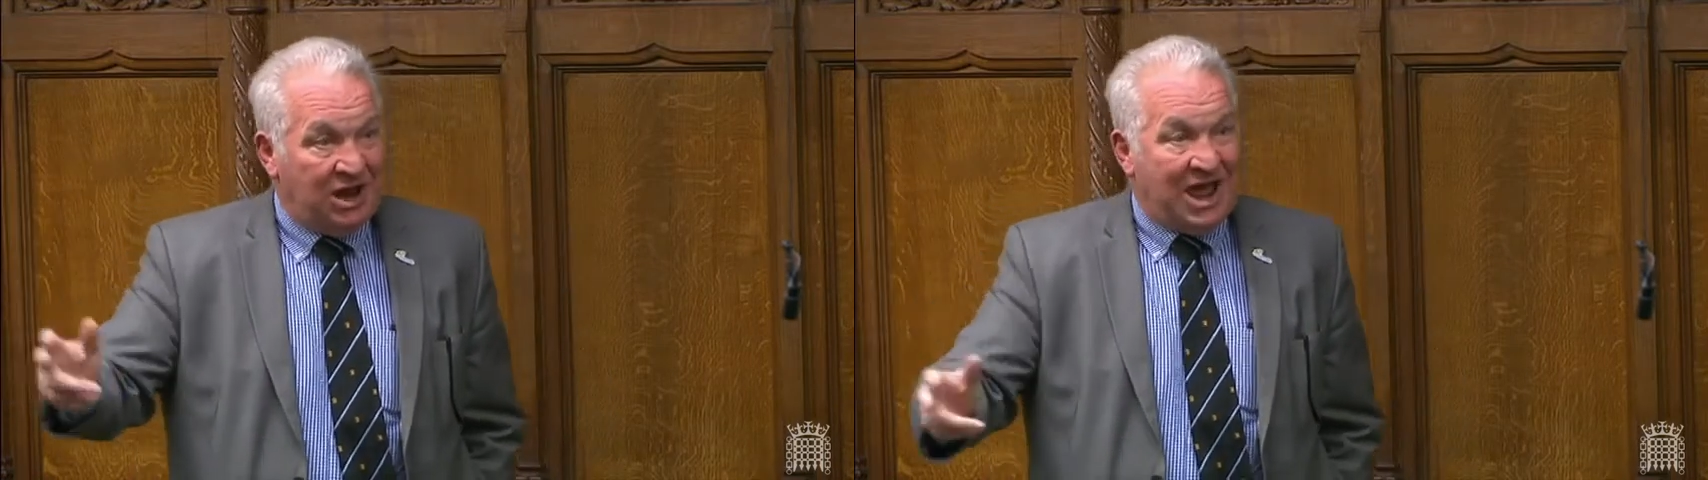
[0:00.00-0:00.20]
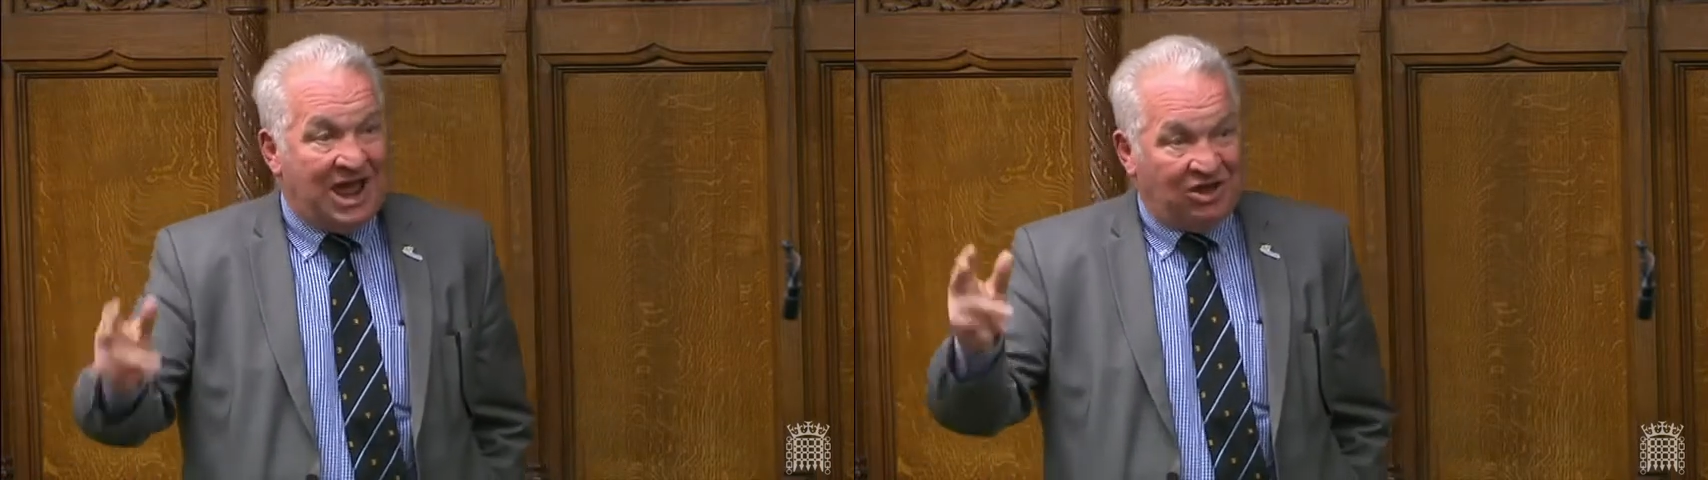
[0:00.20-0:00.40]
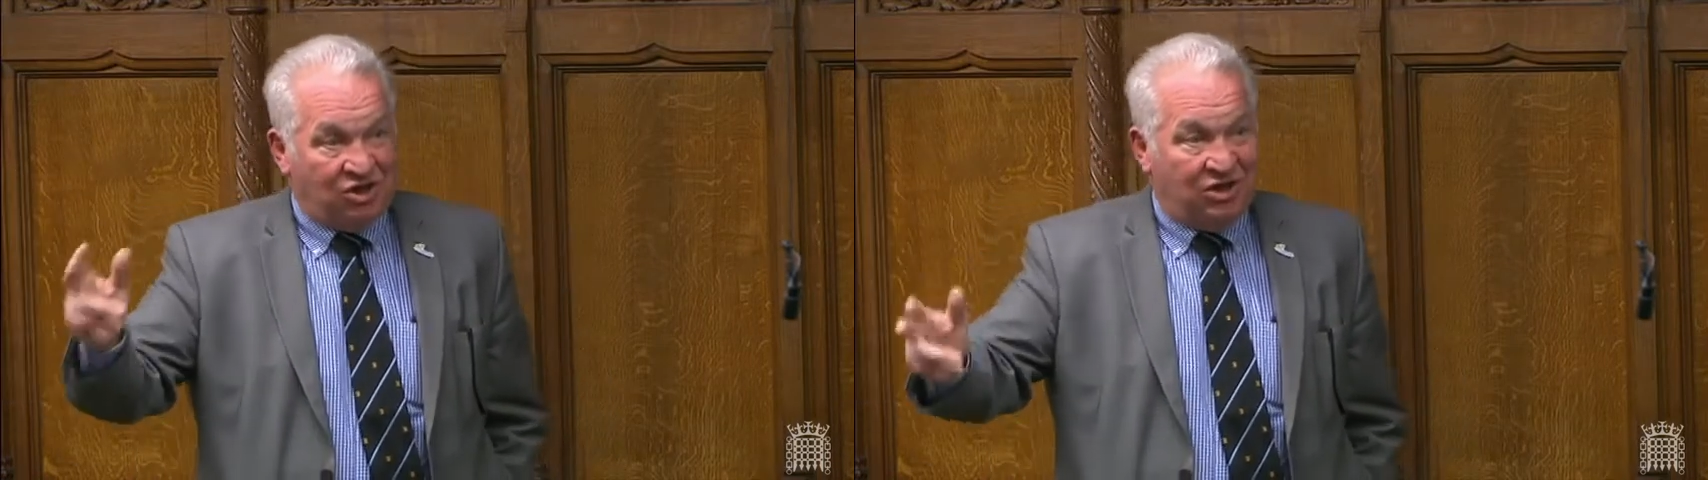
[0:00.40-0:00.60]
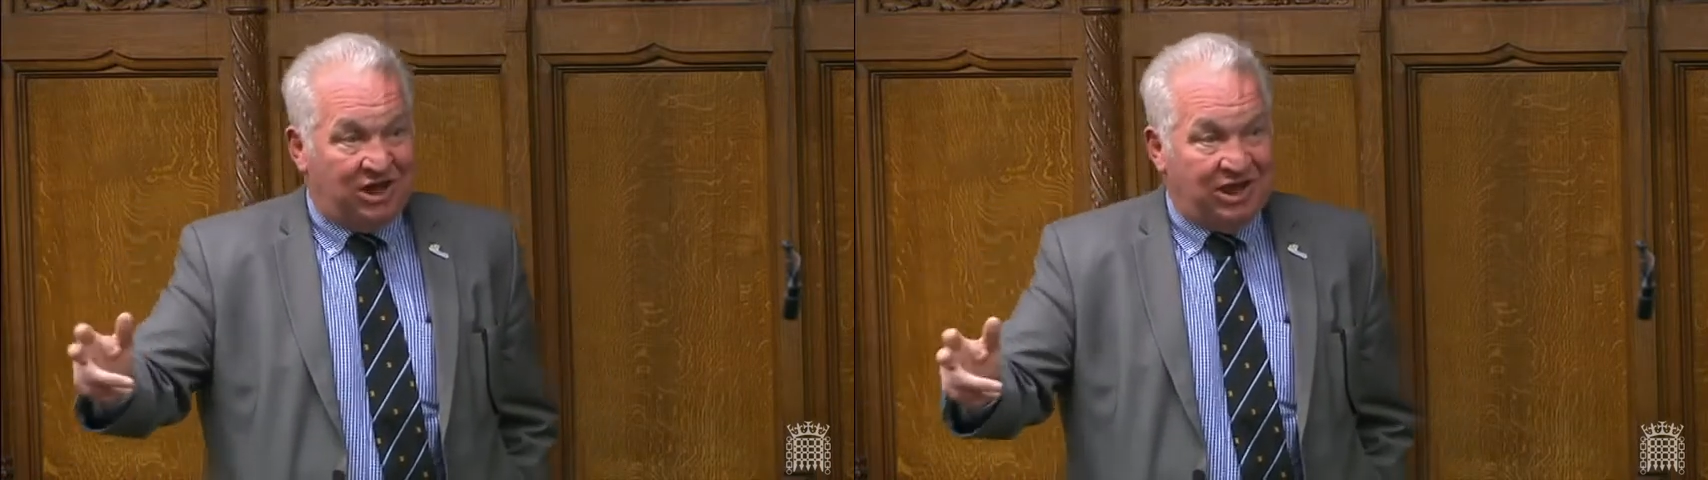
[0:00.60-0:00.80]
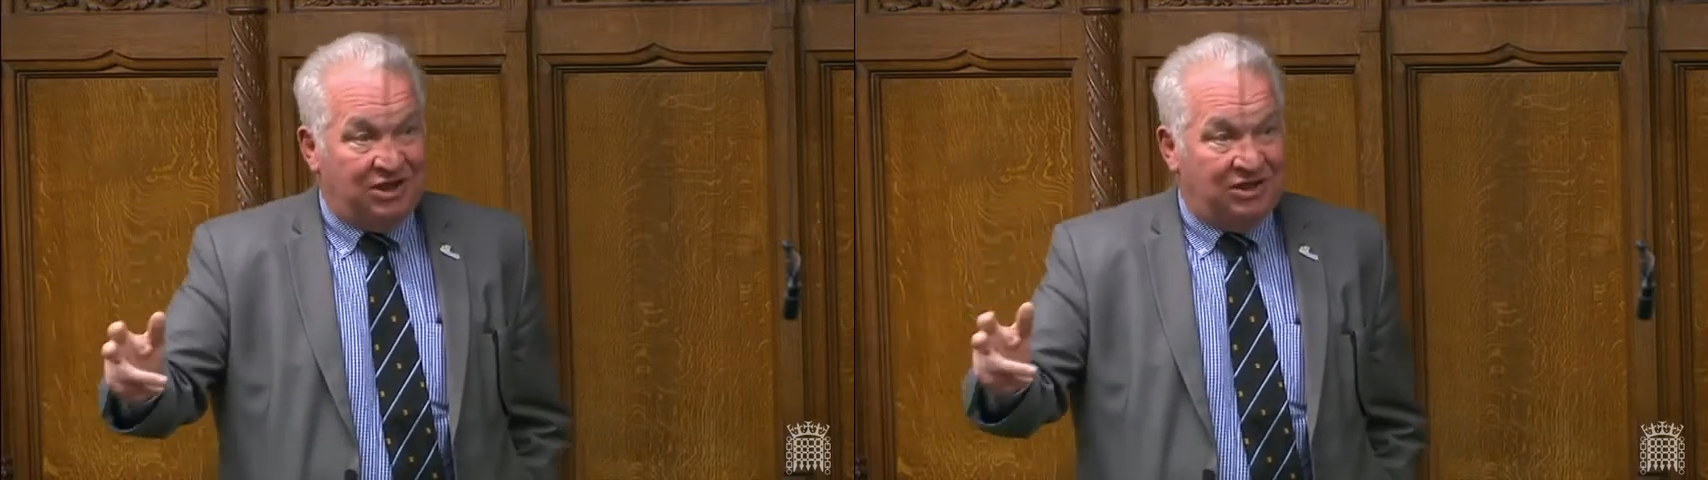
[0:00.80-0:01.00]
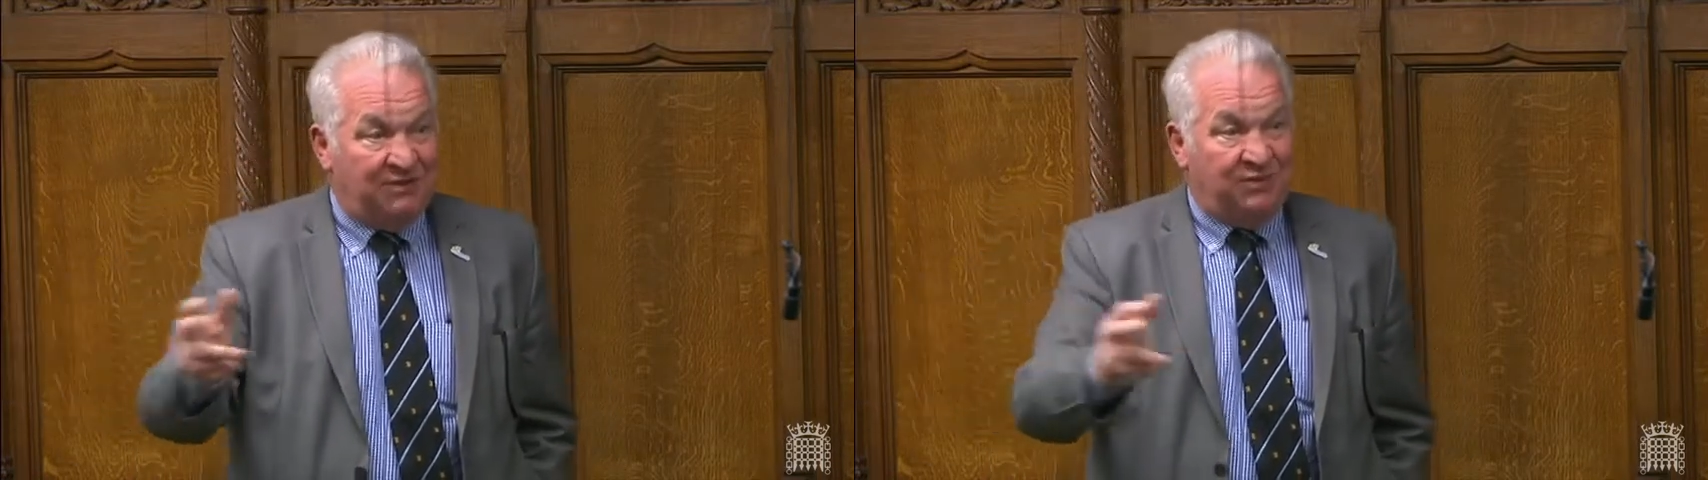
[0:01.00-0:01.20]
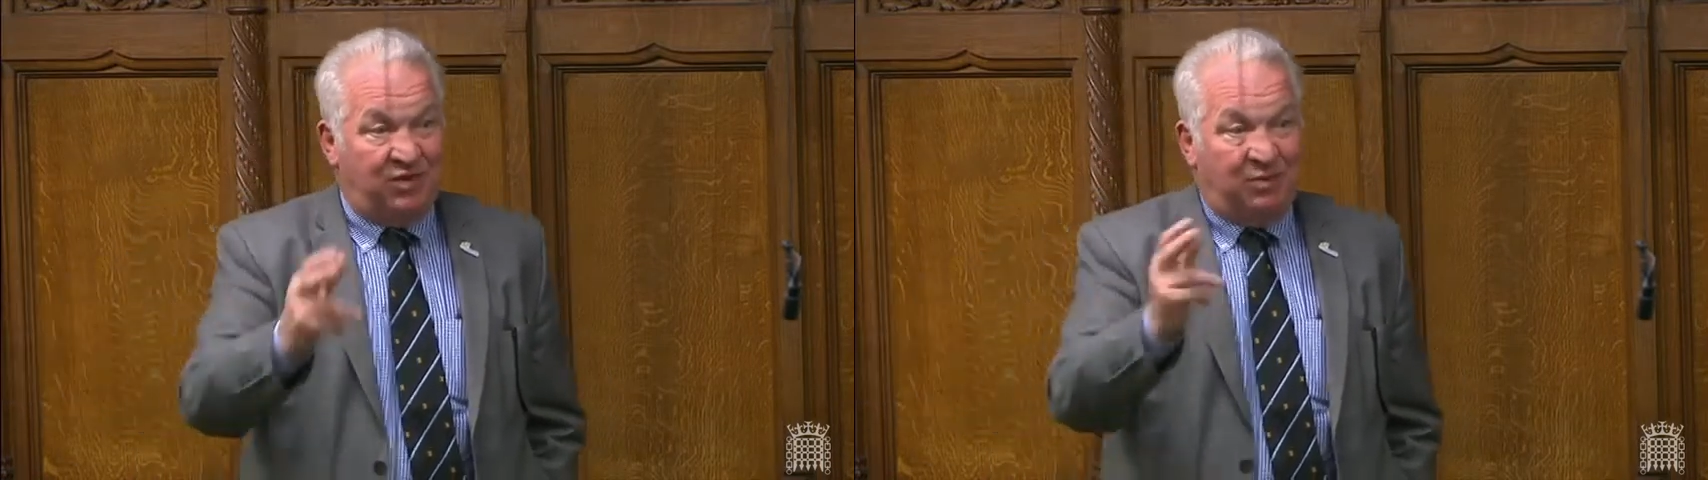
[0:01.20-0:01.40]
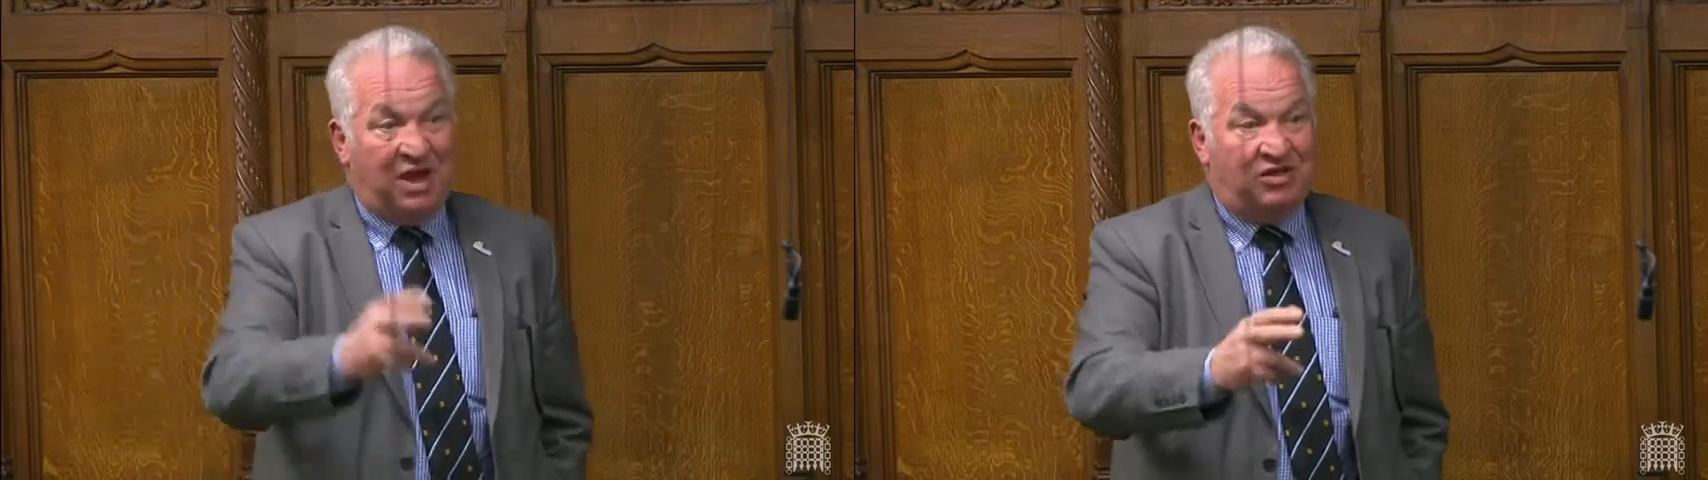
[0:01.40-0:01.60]
that actually that
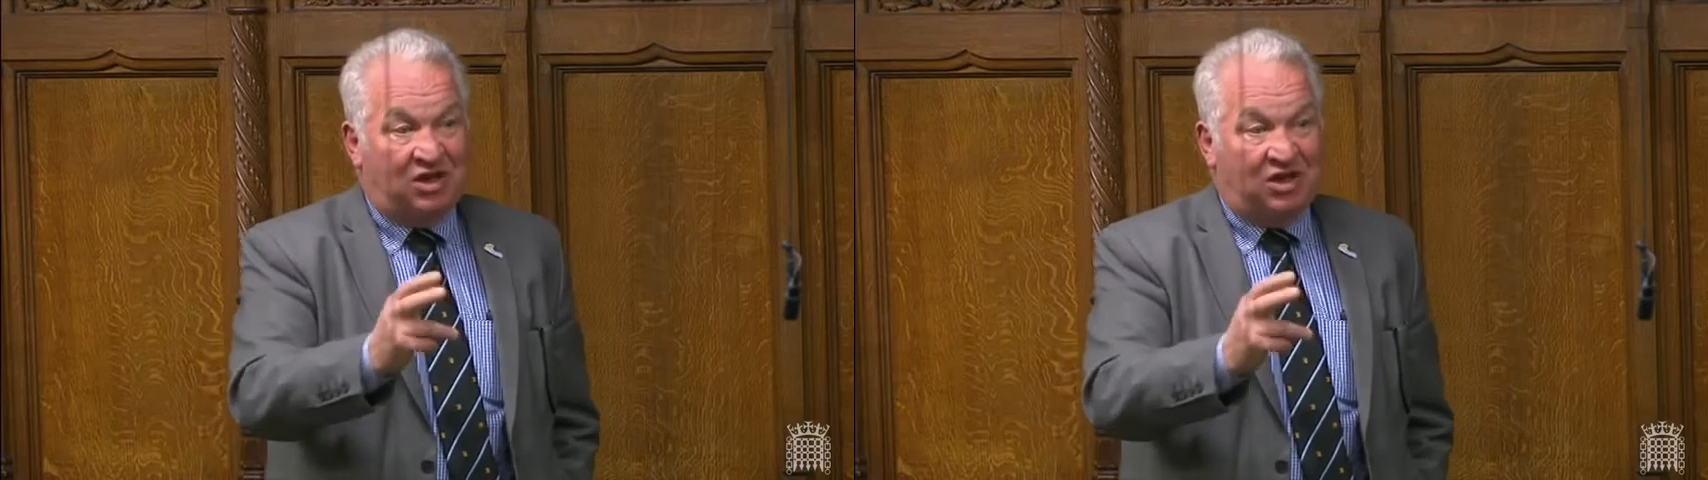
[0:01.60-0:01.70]
£50